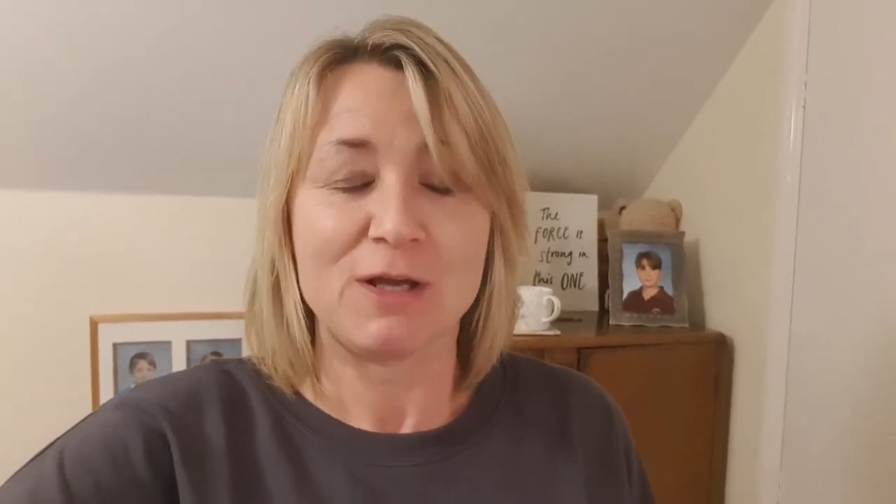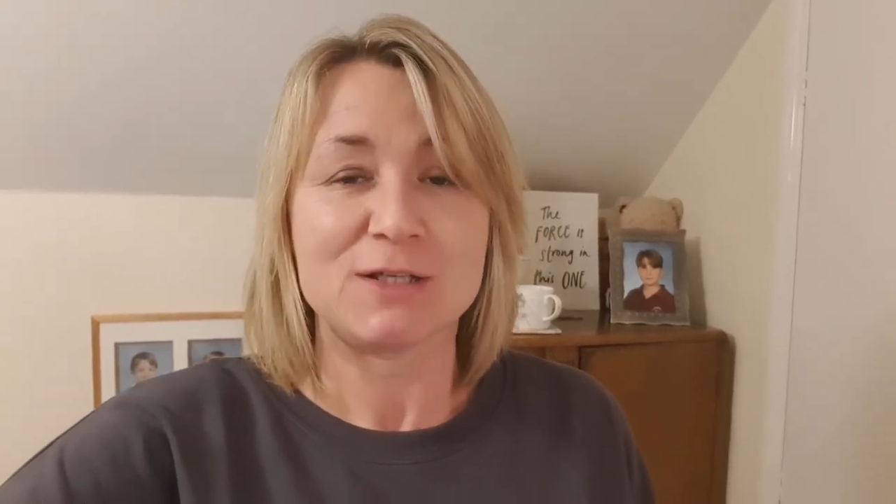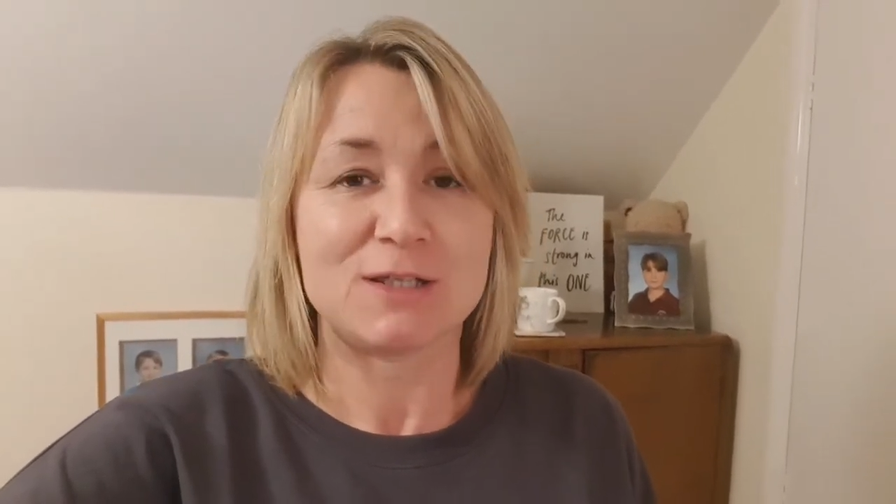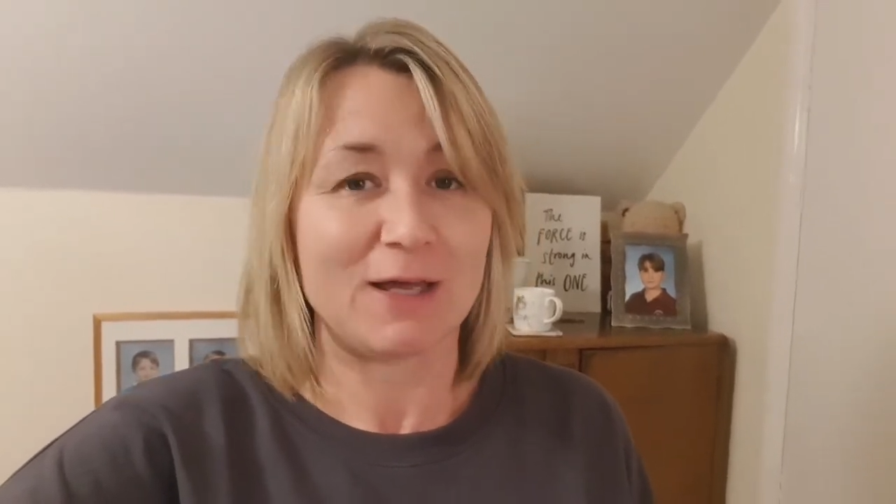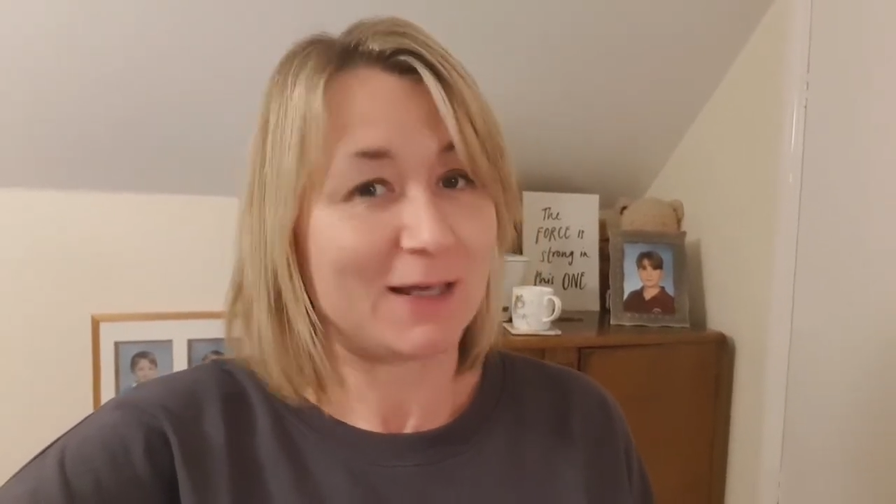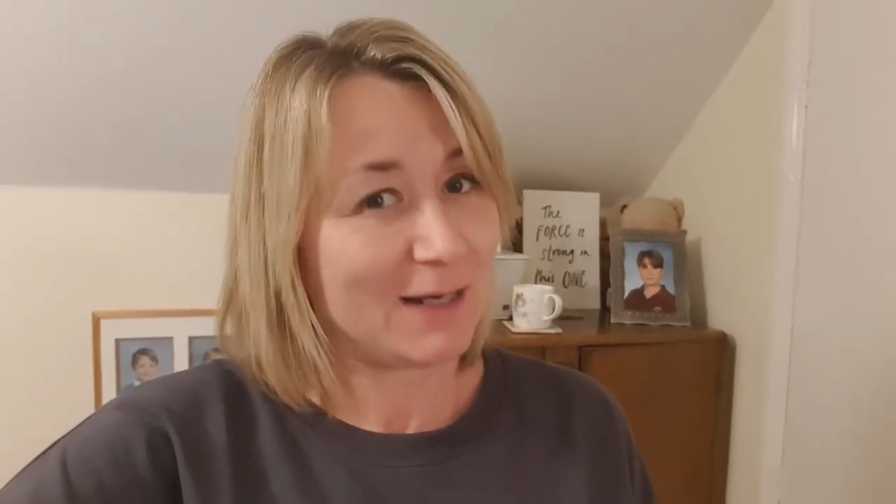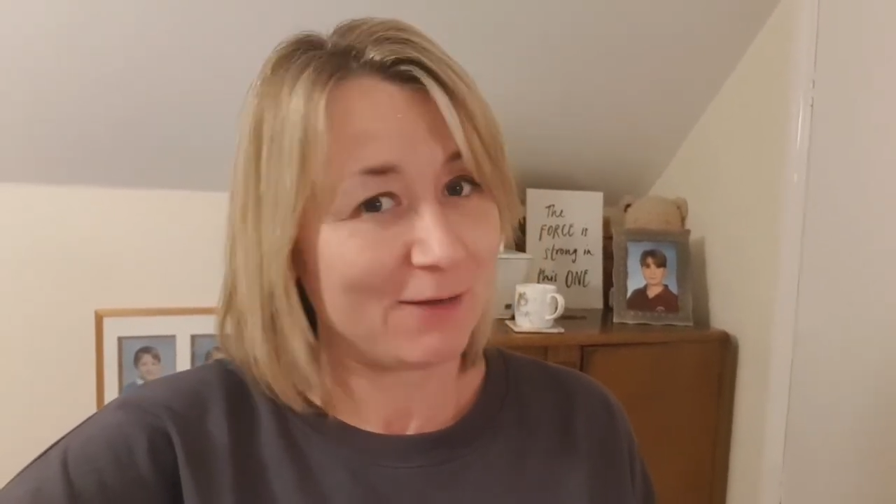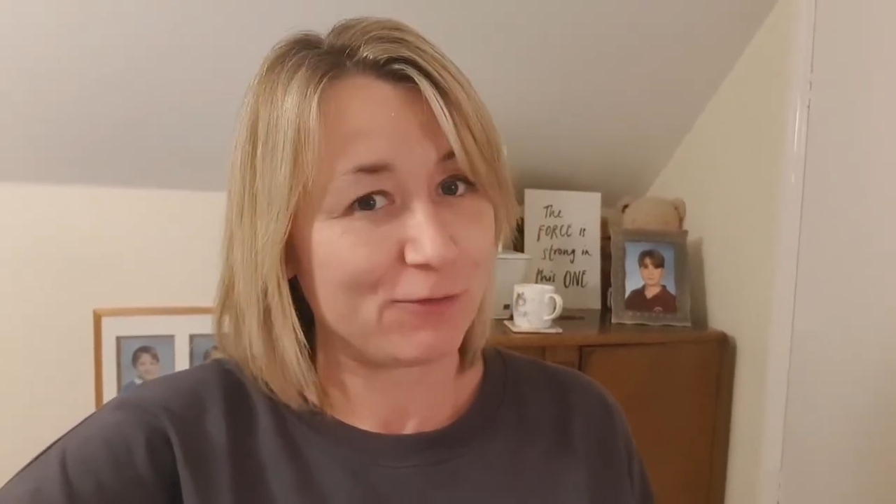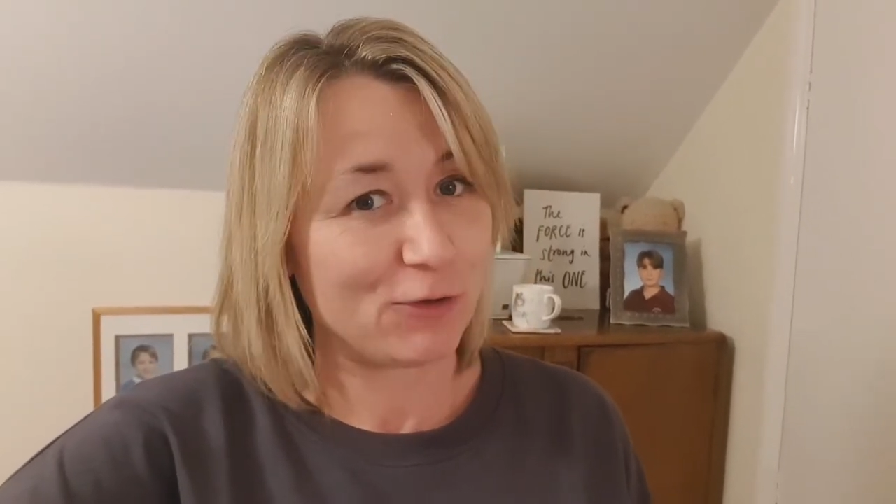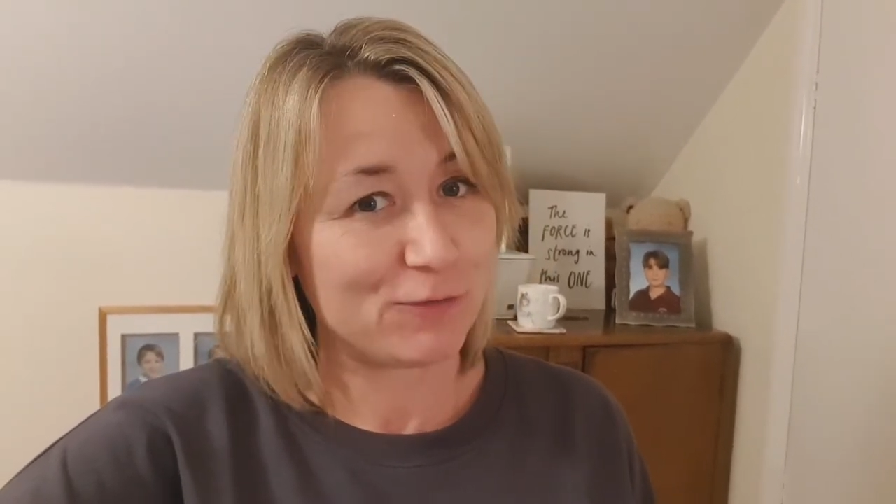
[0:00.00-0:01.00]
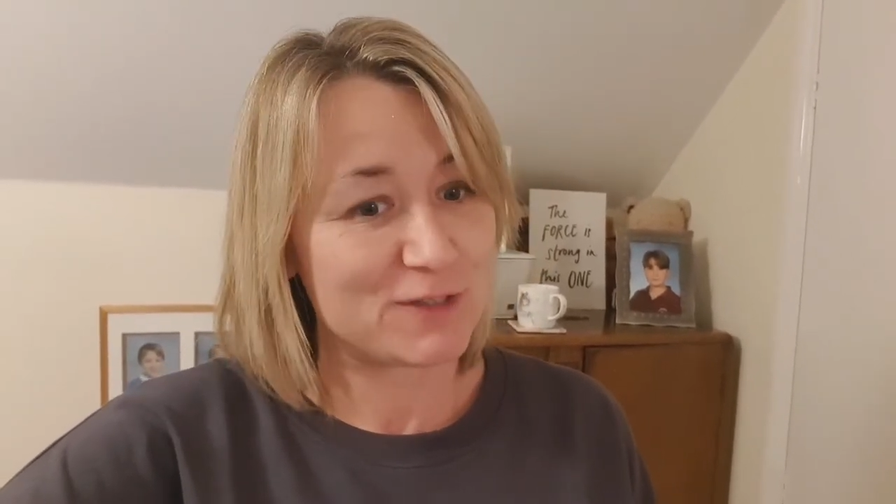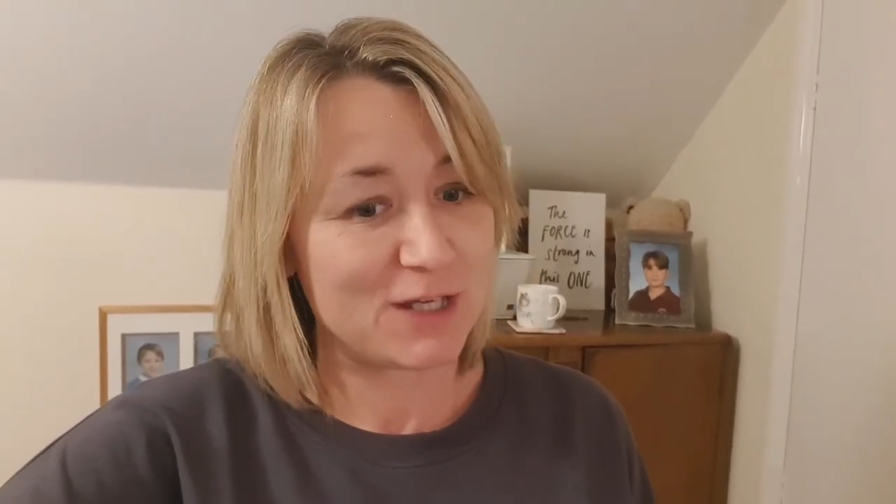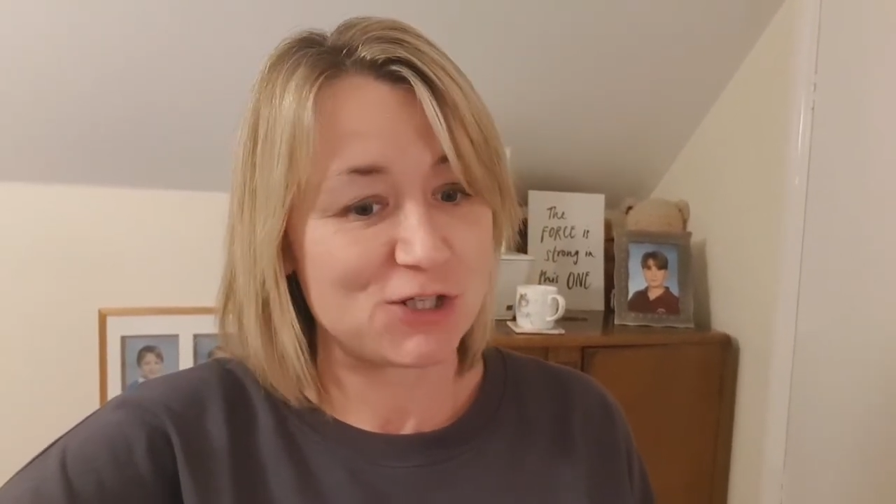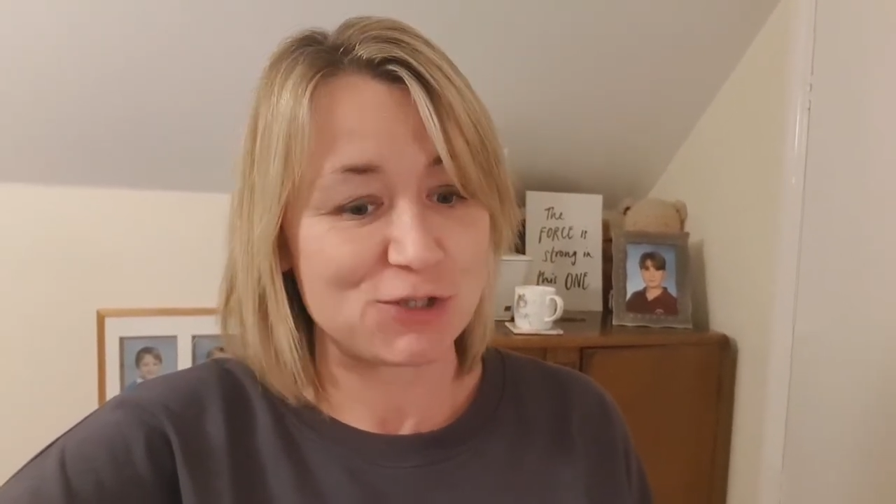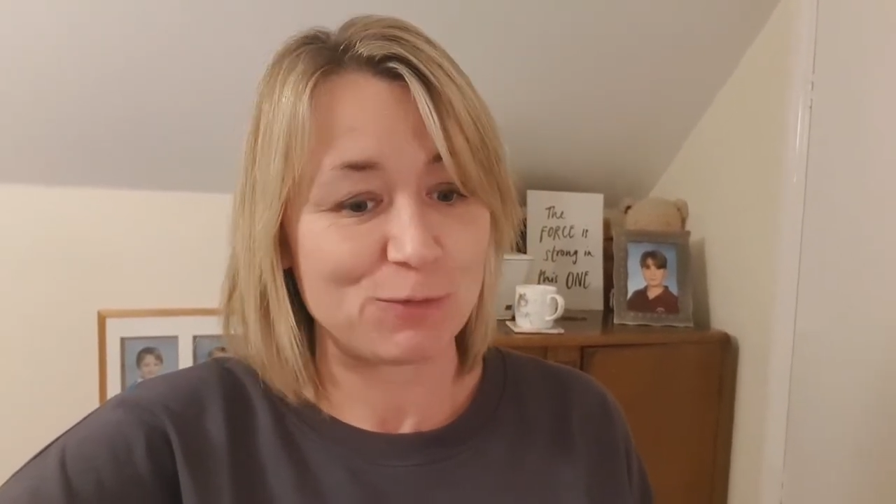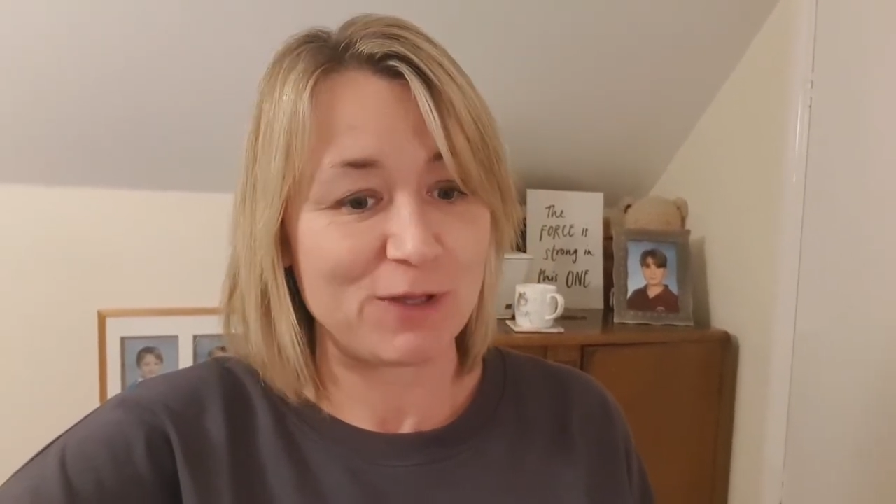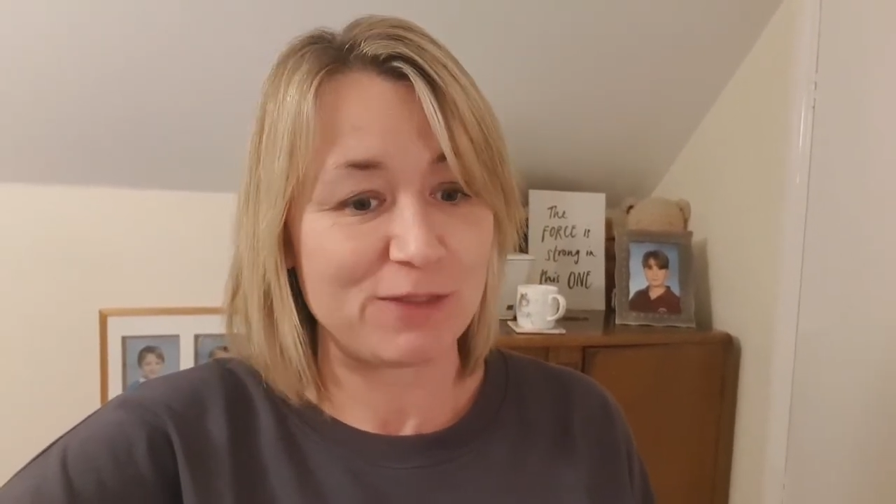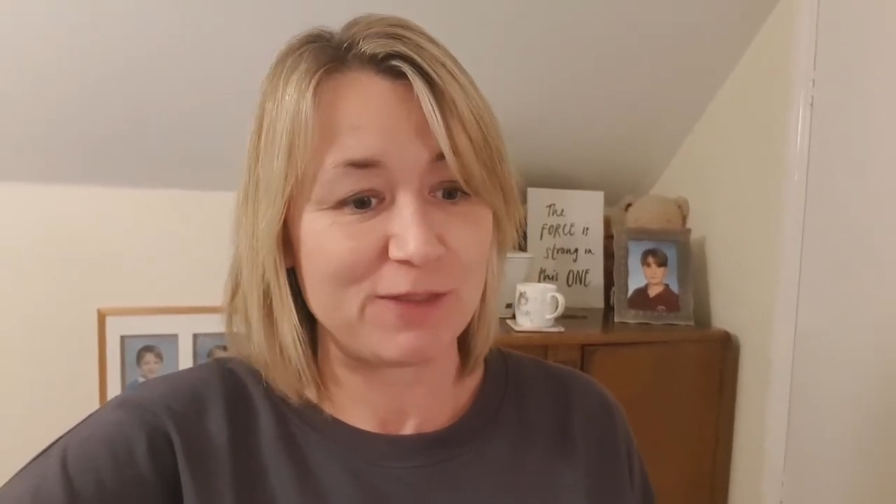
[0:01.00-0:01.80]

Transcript: so that I can have the conversation with